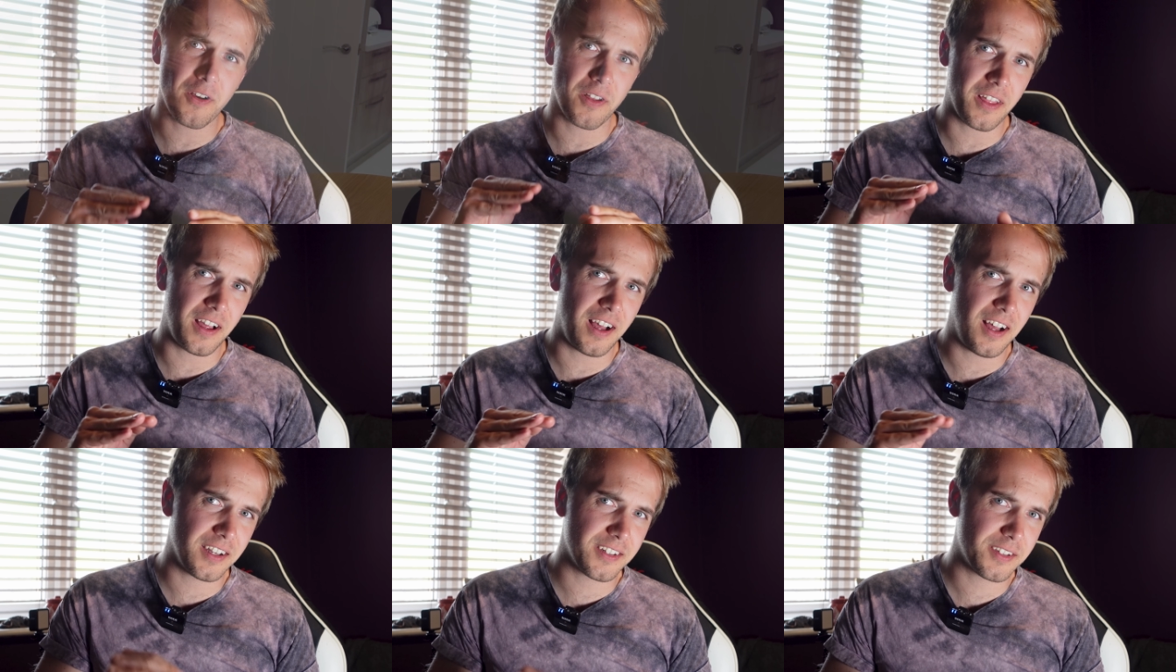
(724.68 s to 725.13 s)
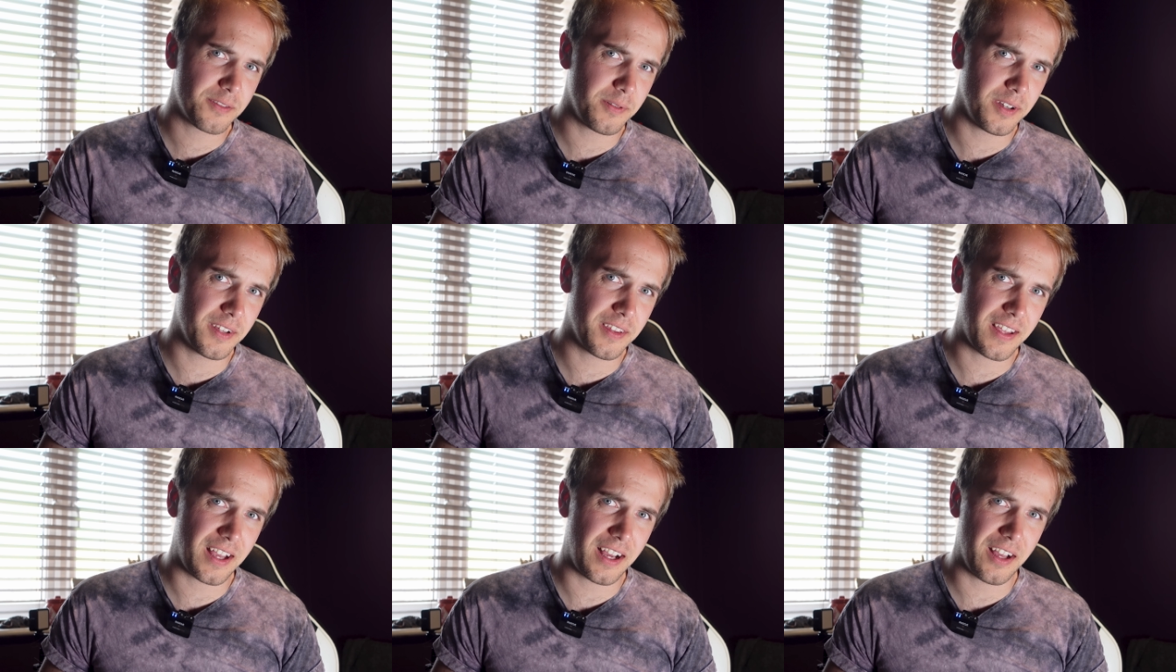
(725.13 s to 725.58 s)
got the hardest
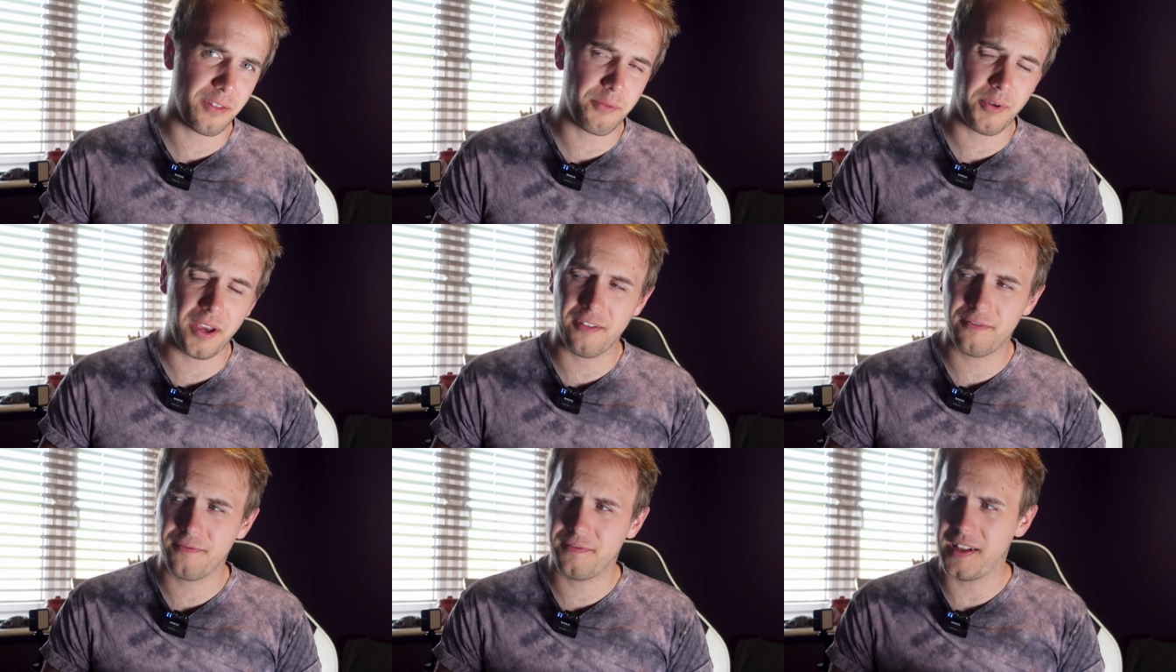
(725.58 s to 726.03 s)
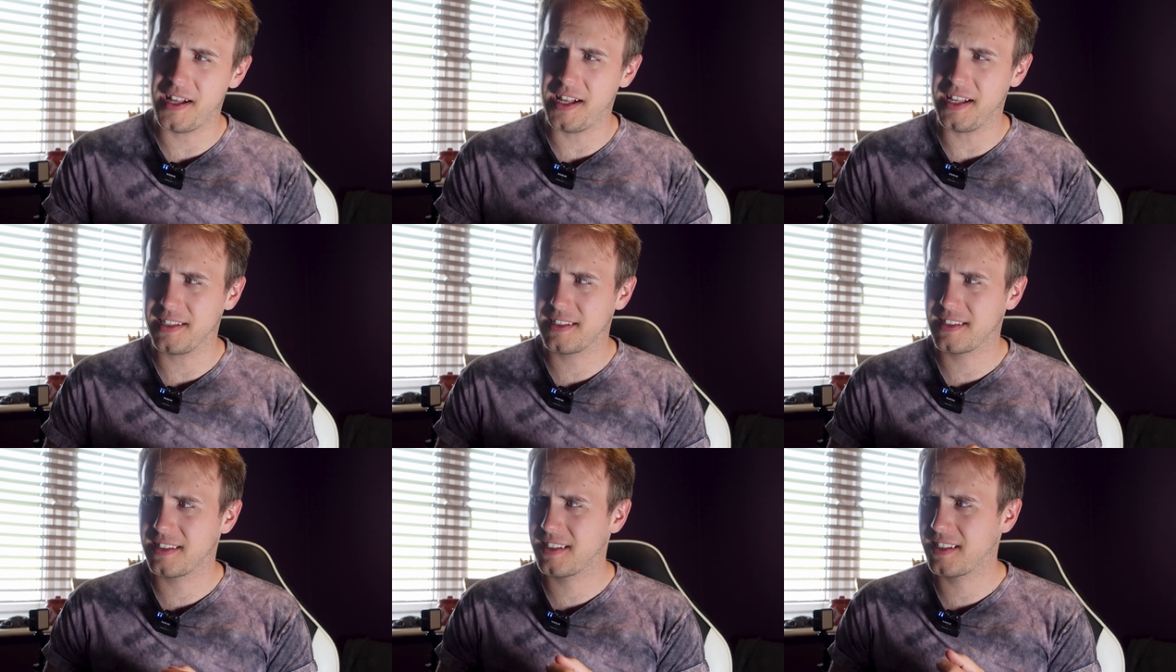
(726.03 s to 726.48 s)
ones out of the way
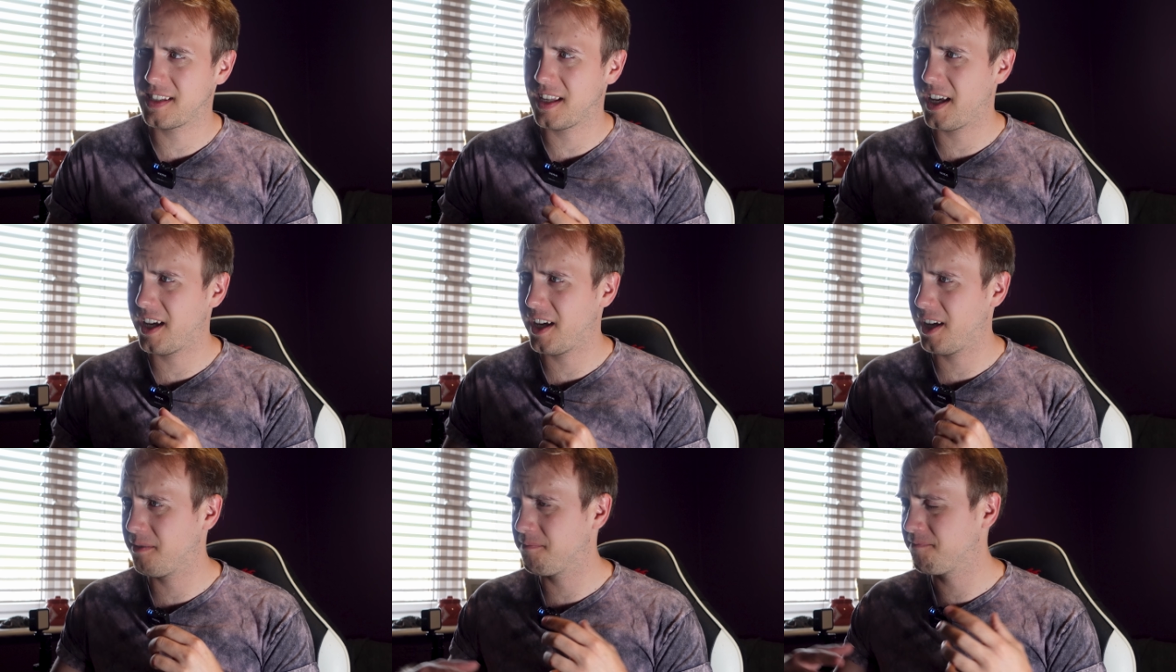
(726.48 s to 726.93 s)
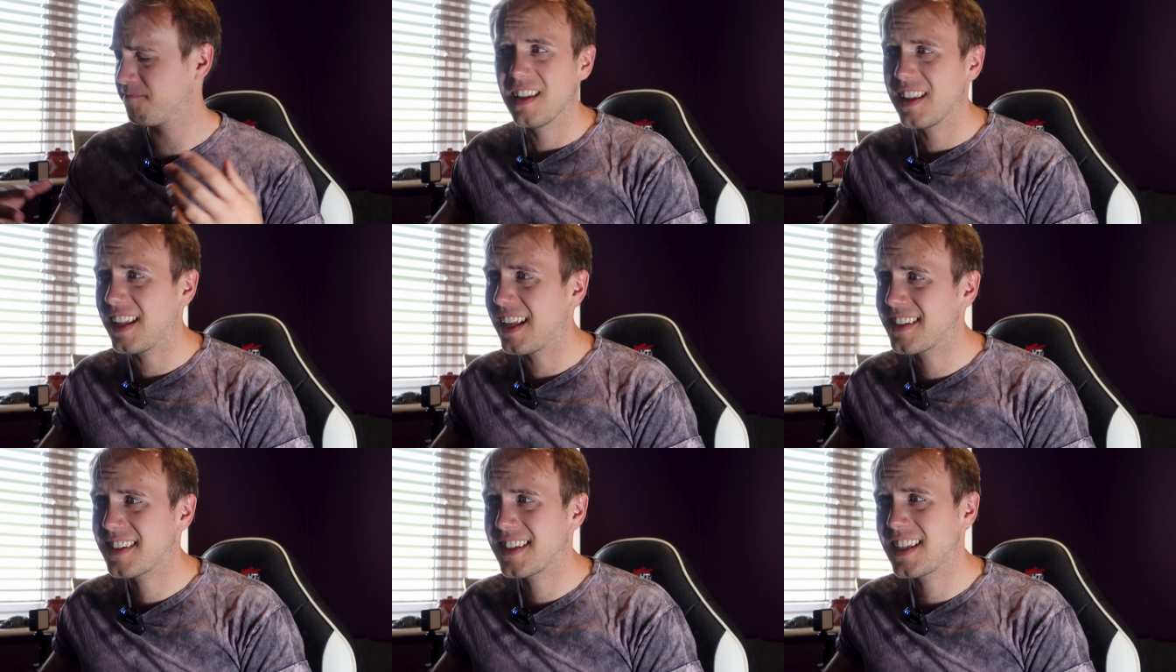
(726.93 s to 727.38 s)
first, so
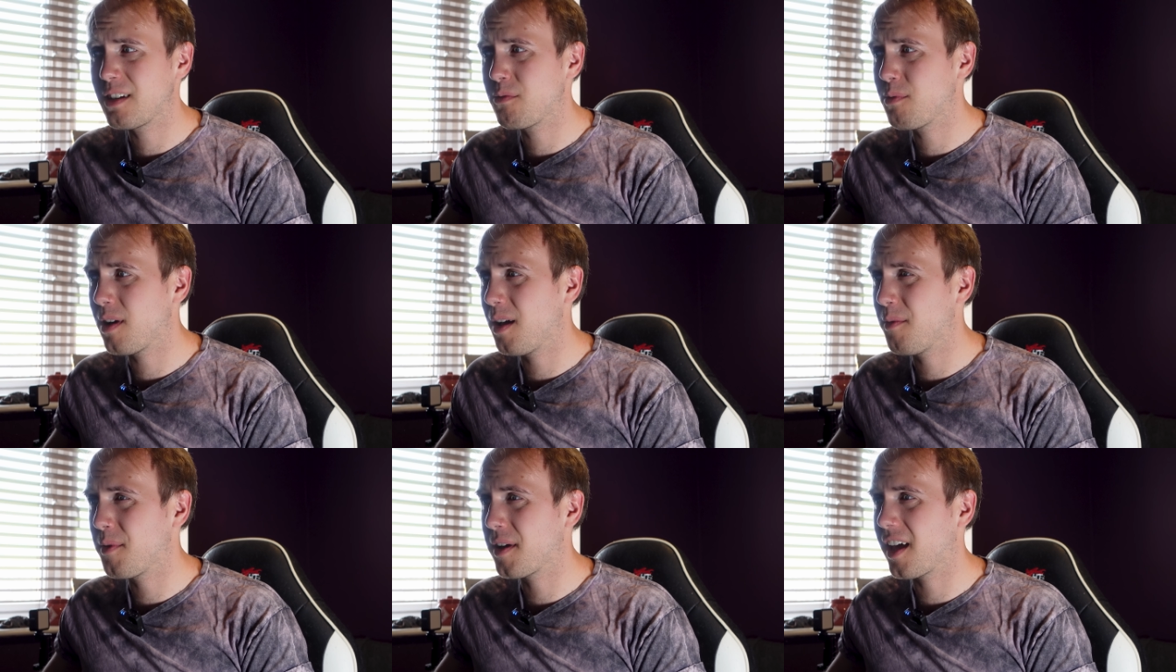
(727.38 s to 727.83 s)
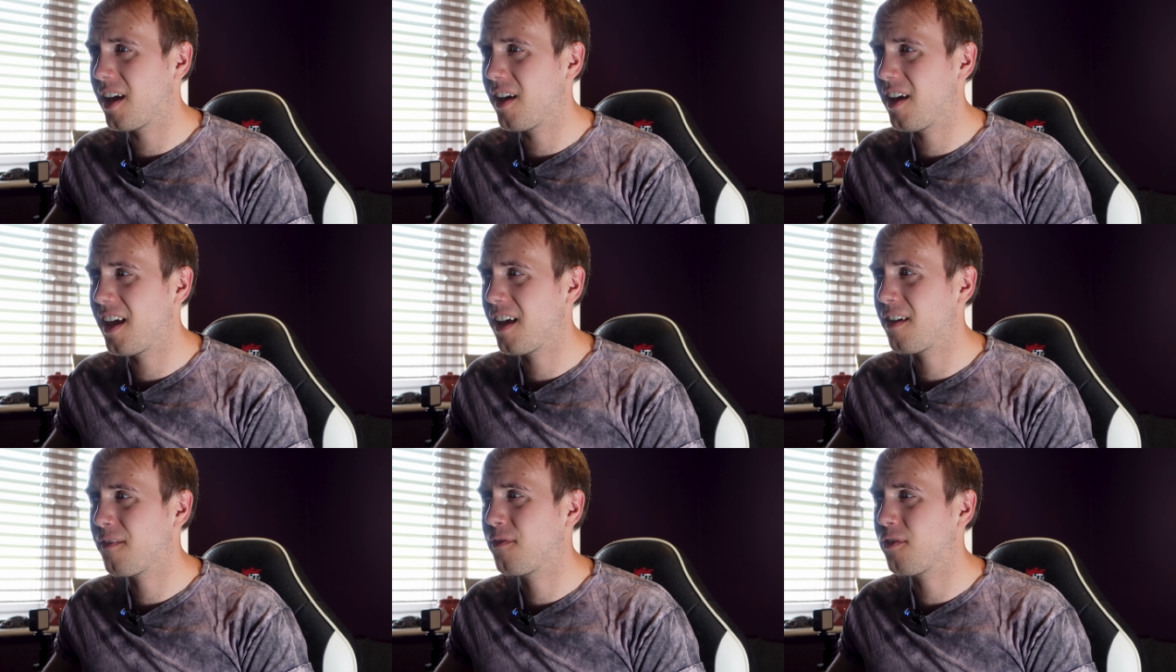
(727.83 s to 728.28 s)
let's see where we're
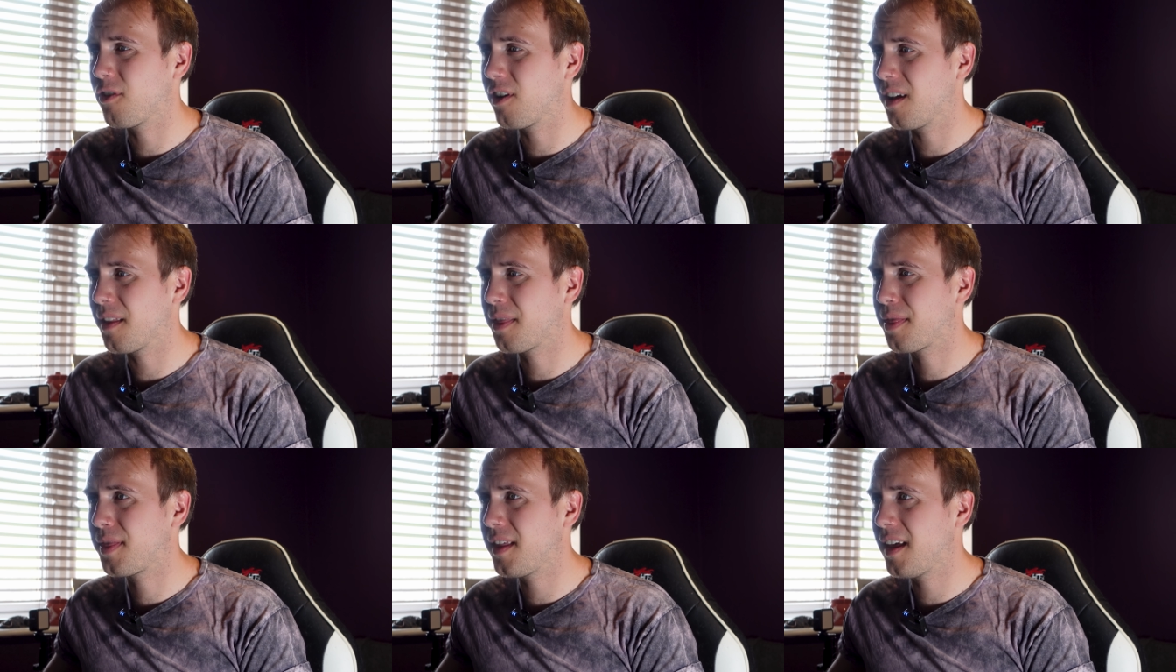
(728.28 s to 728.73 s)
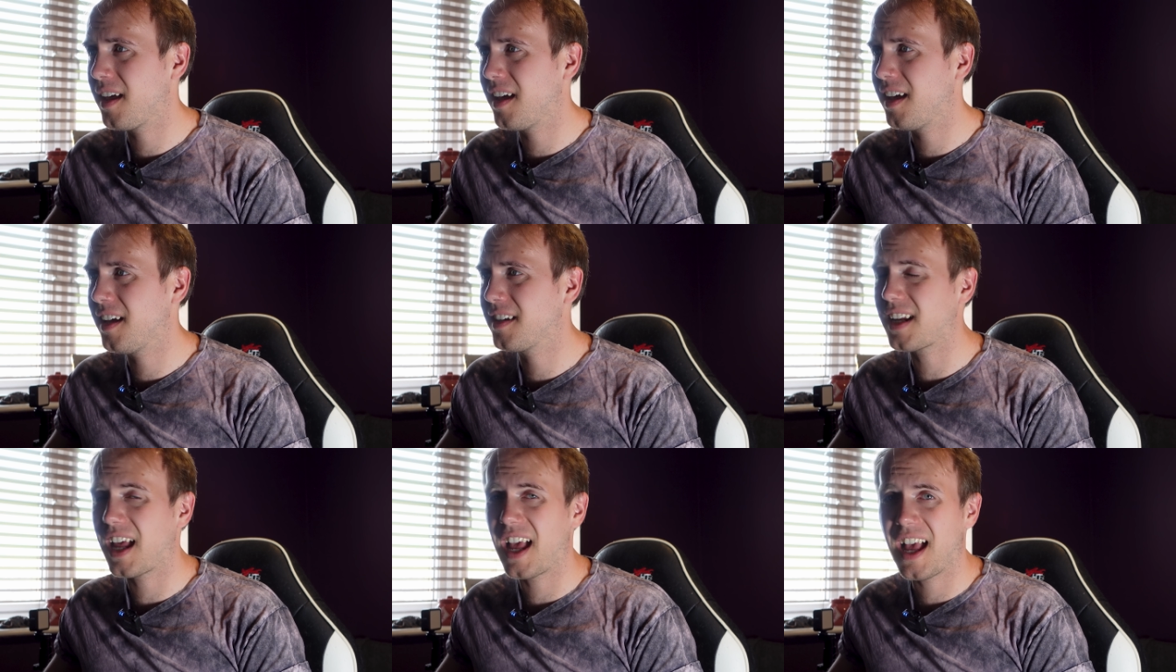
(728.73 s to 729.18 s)
going for our
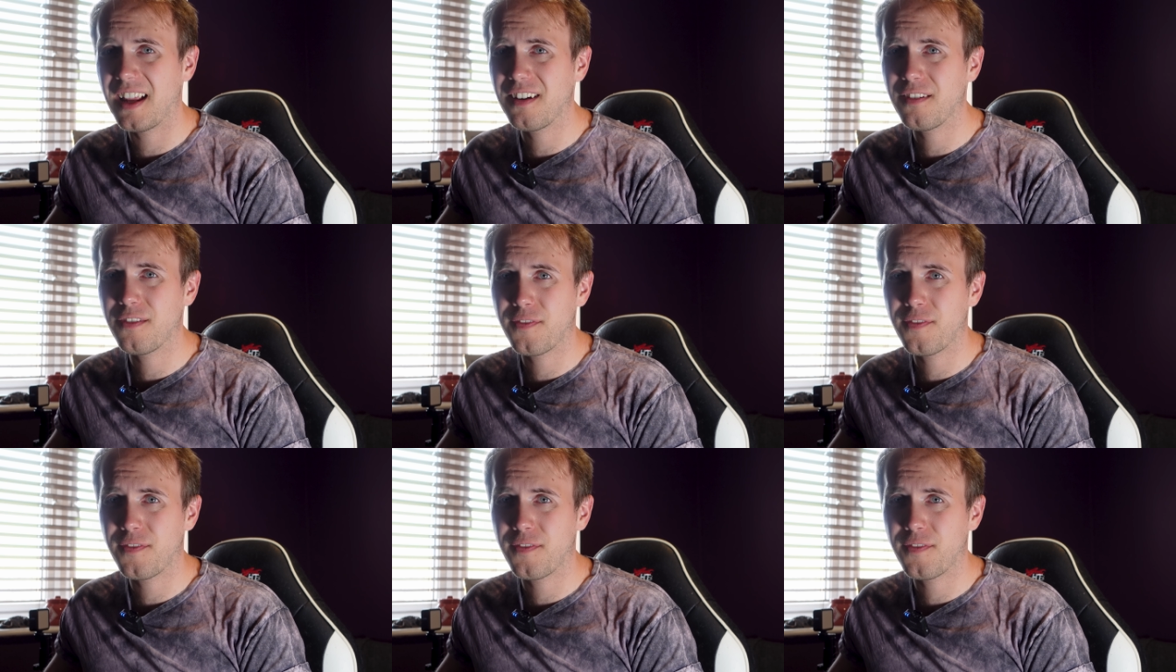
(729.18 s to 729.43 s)
third and